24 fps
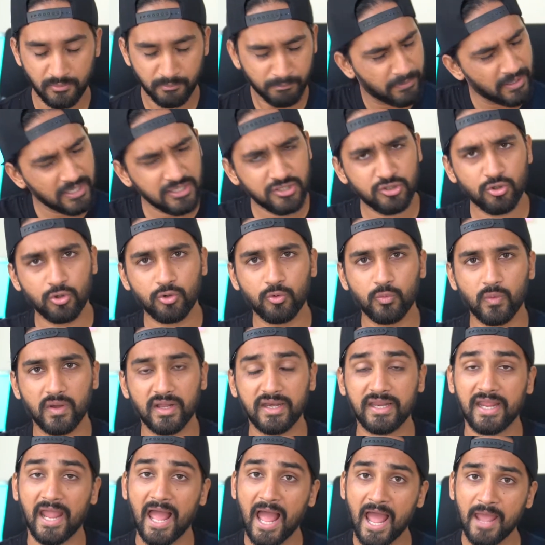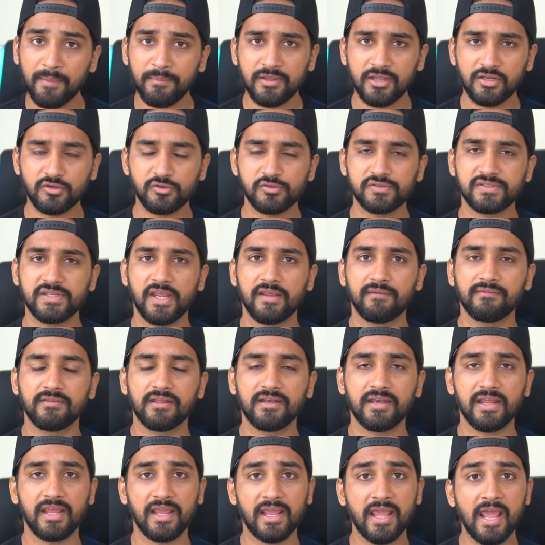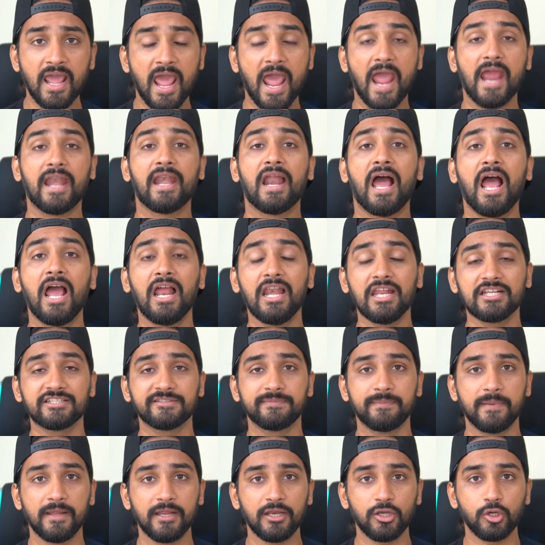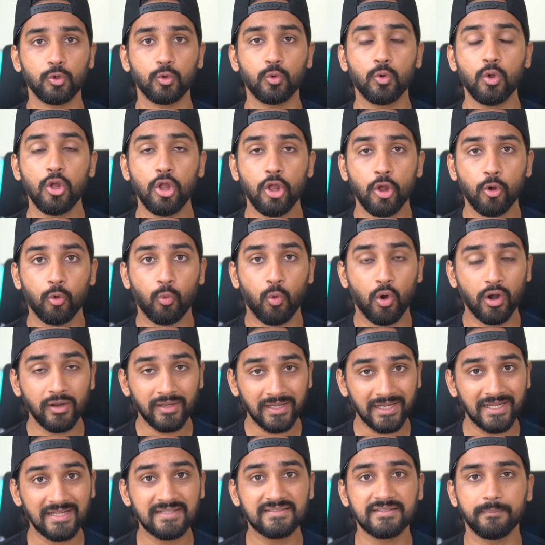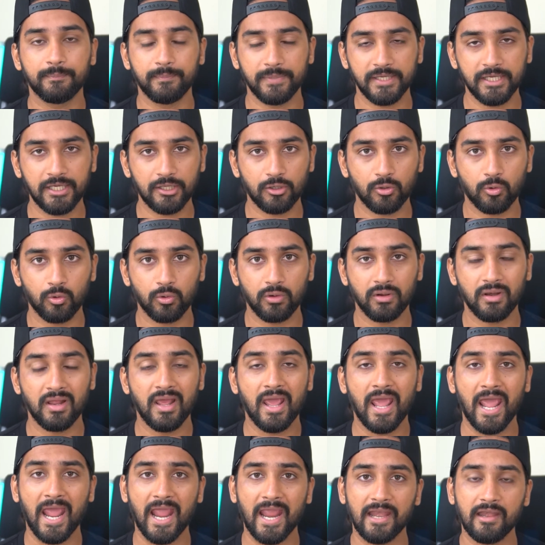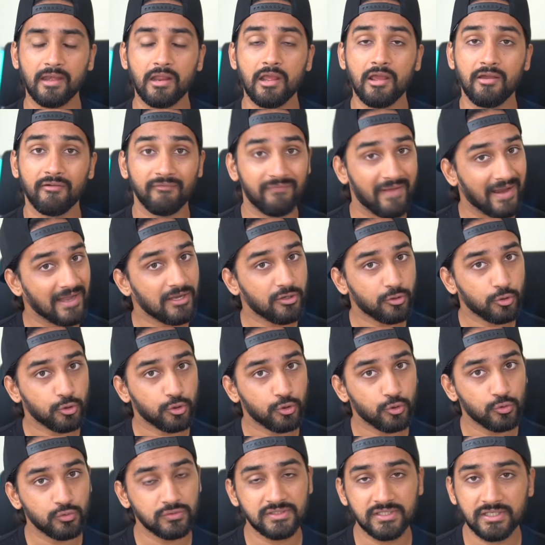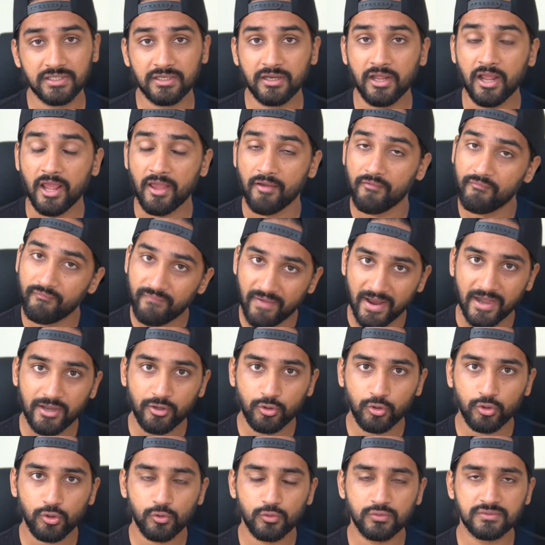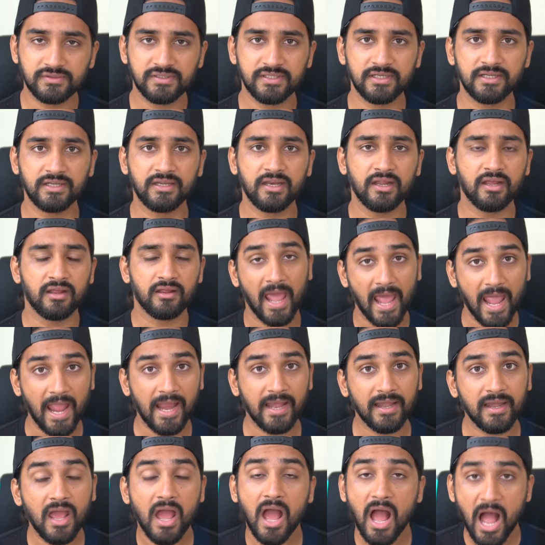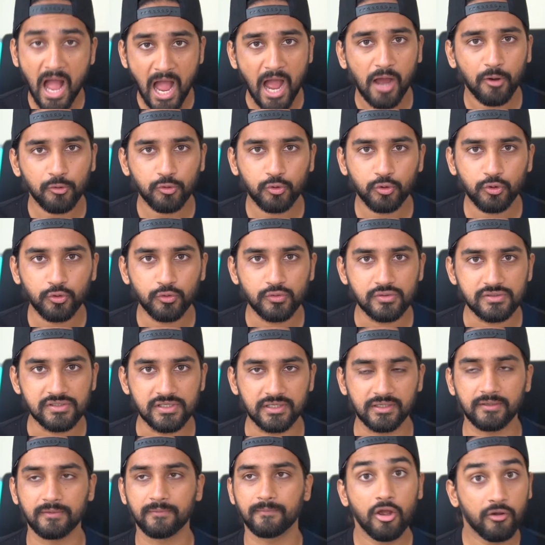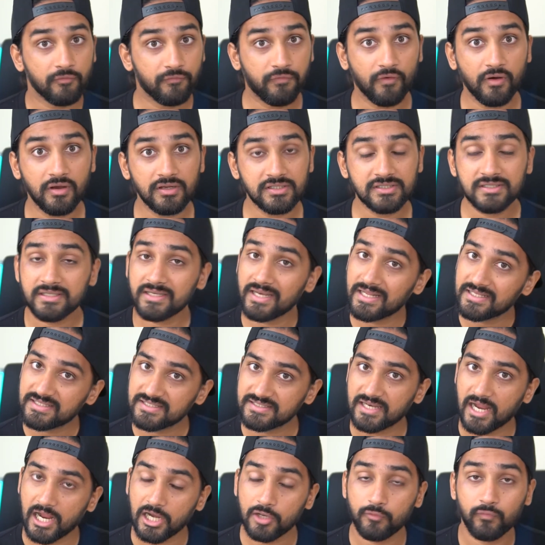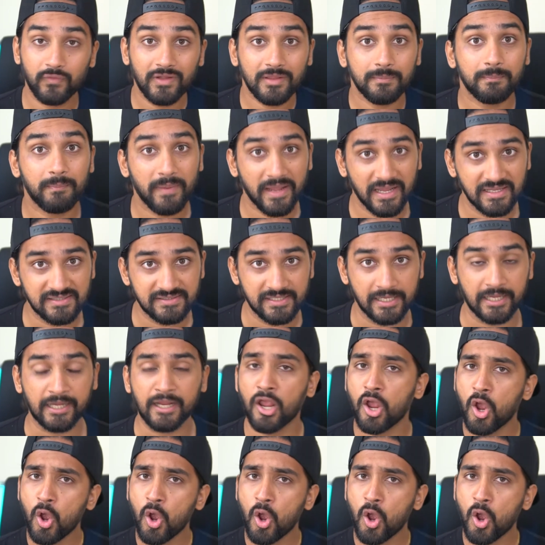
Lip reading: But don't worry, I'm here to save the day and I'll explain you what is a B-roll and when to use it, where to use it and how to use it. First, let's start with basic.